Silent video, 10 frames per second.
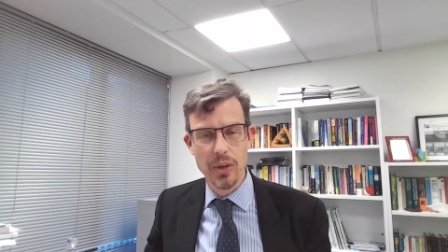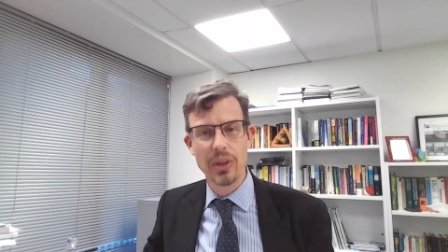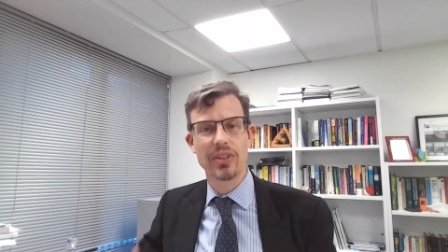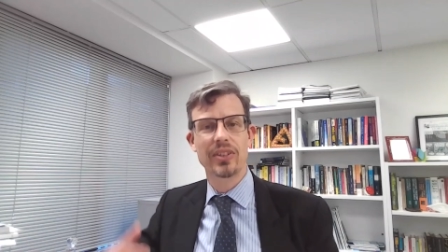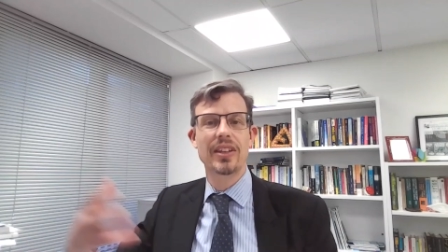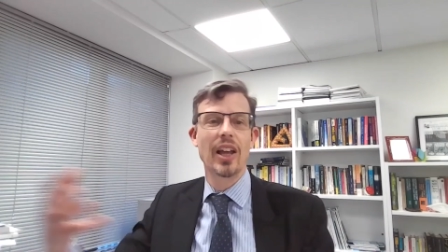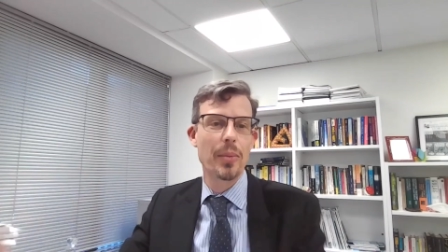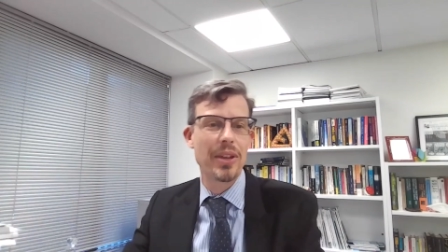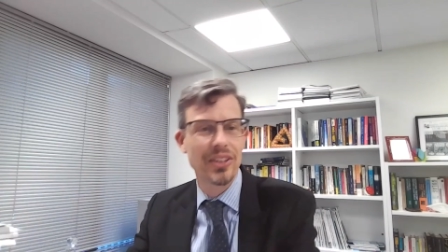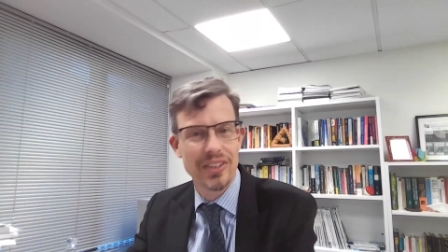You would
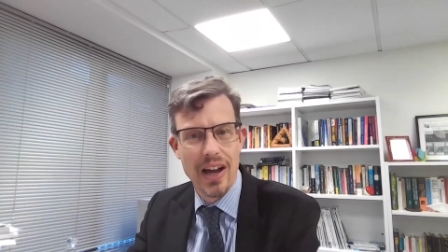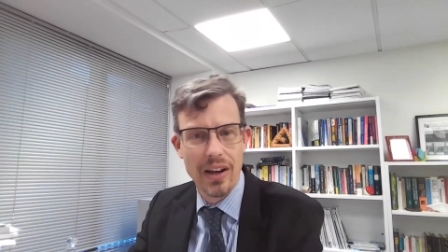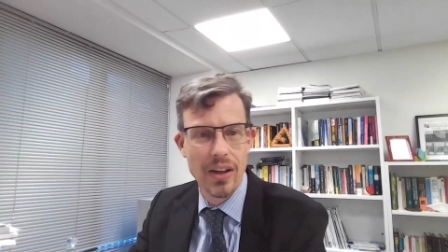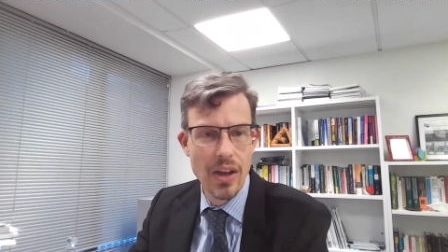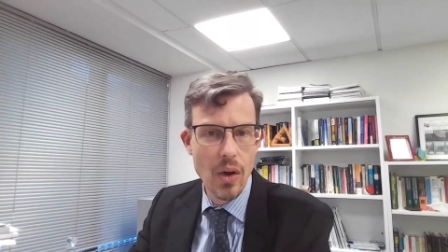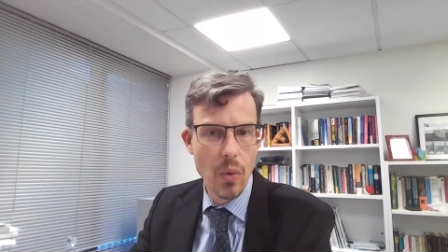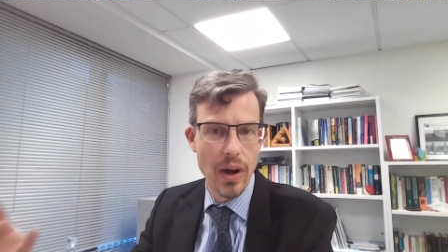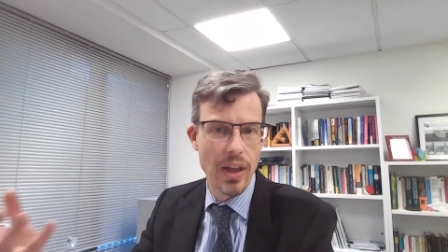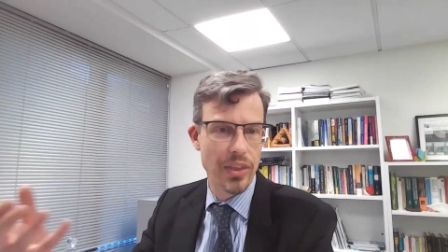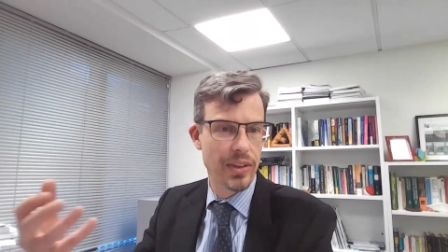still be stuck
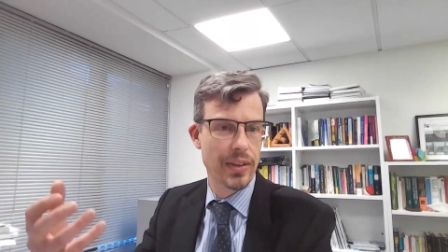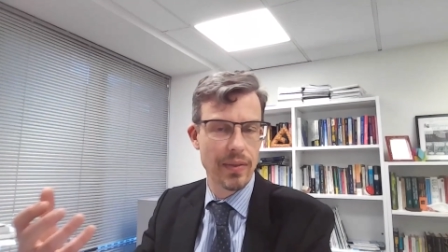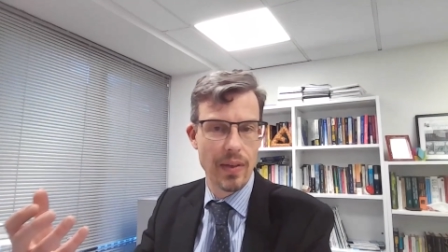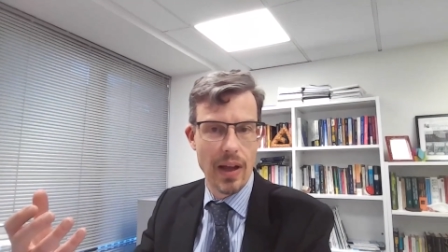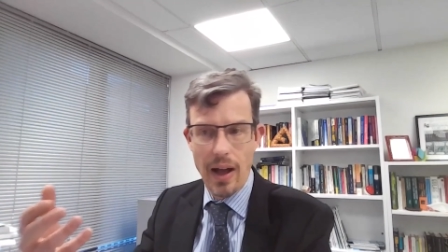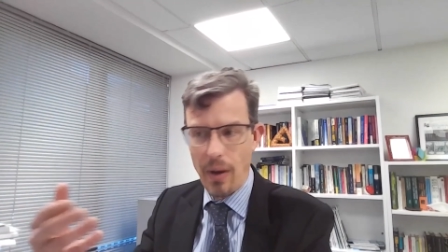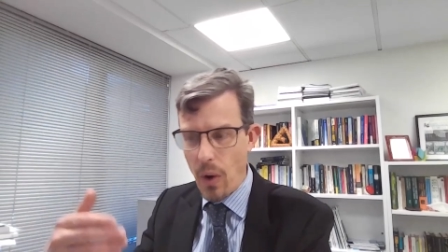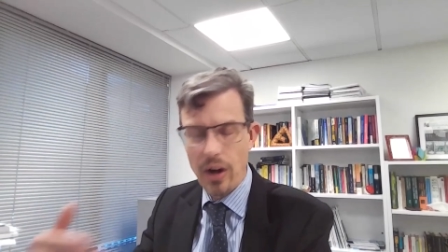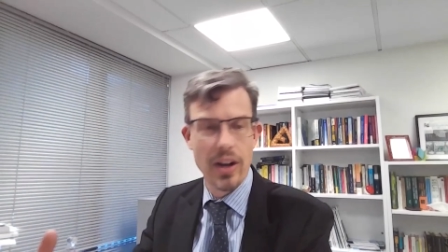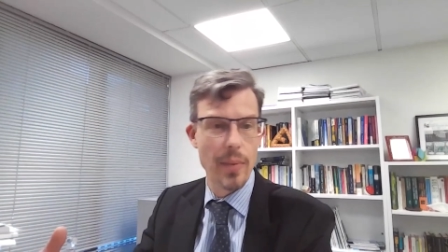with
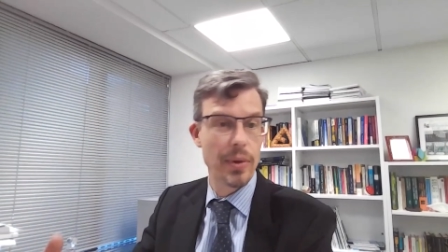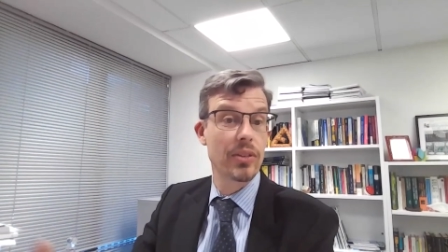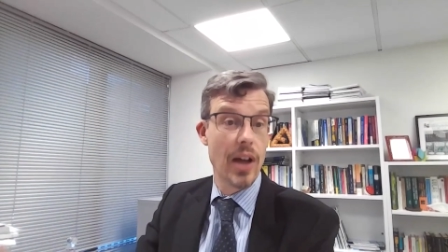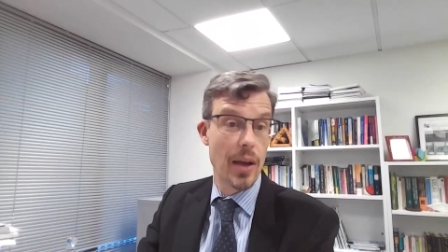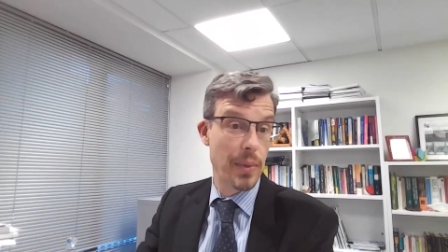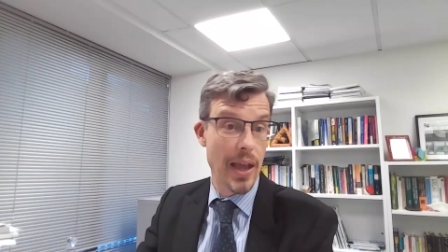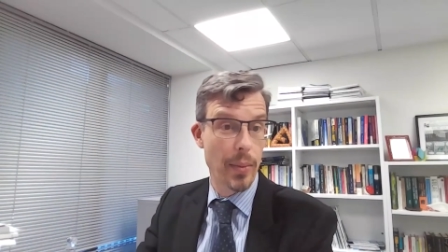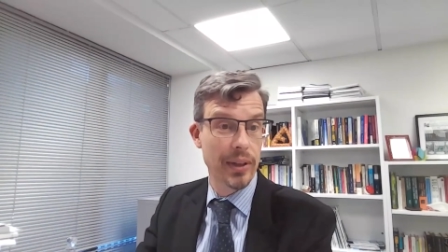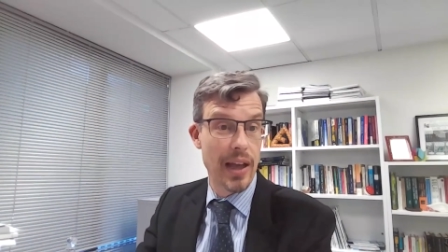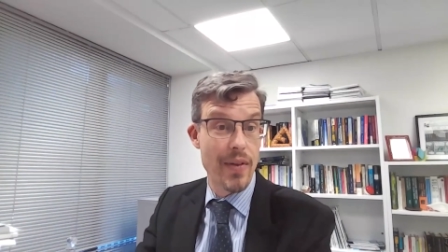water companies not
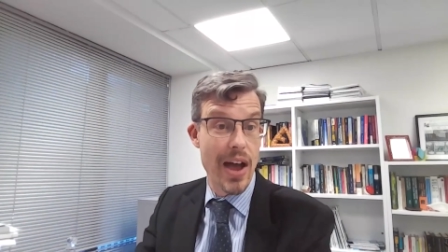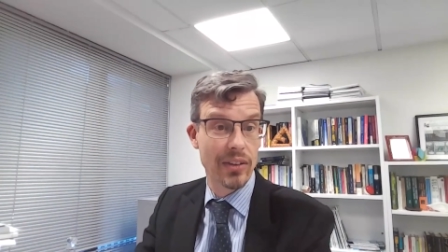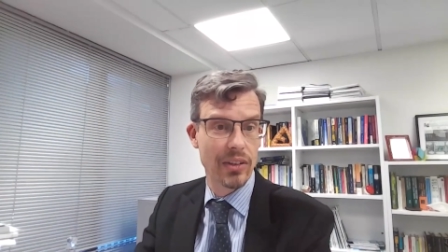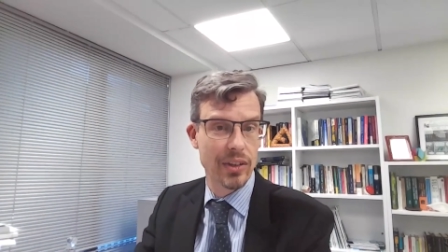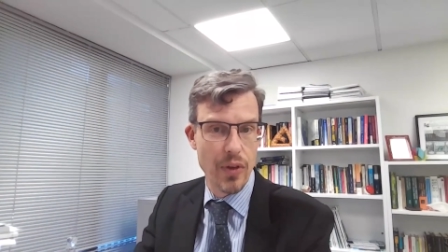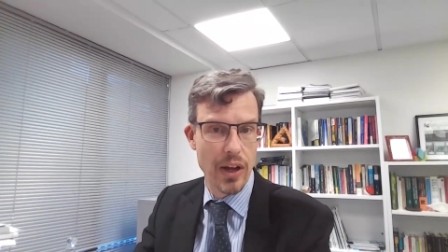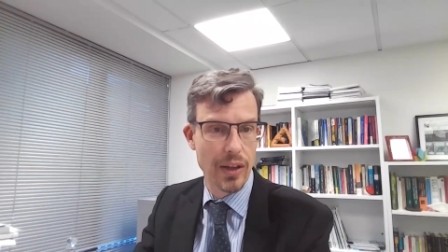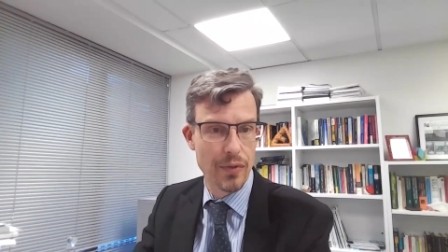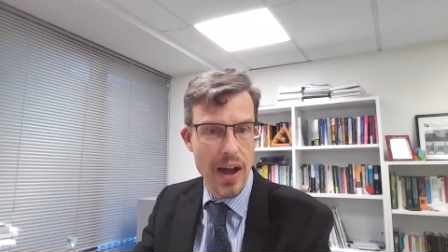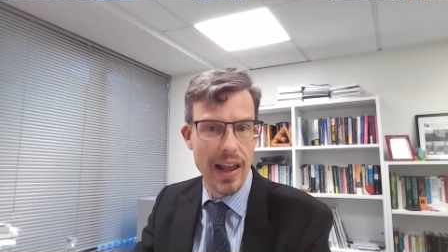being able to have access to
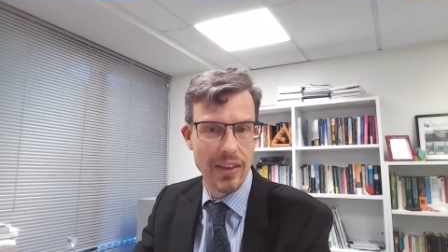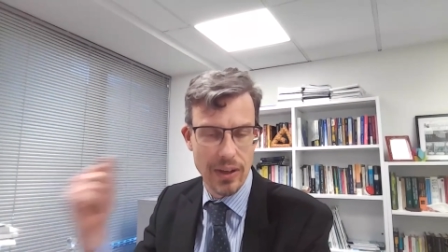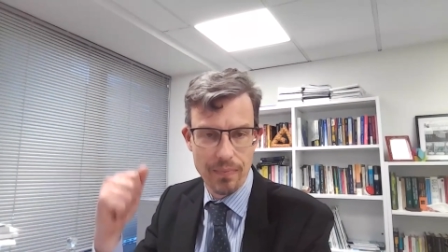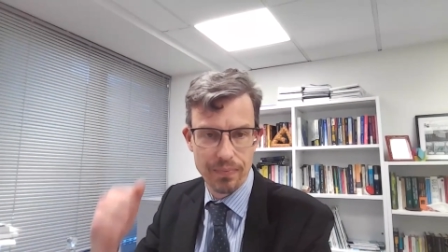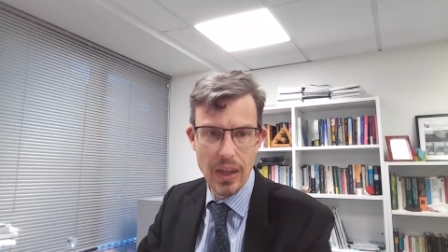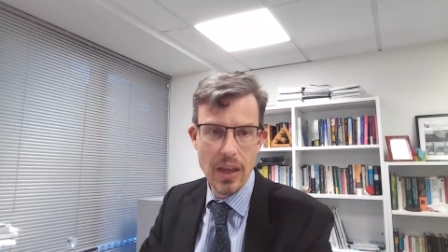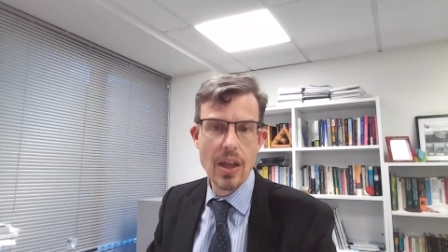funding and financing.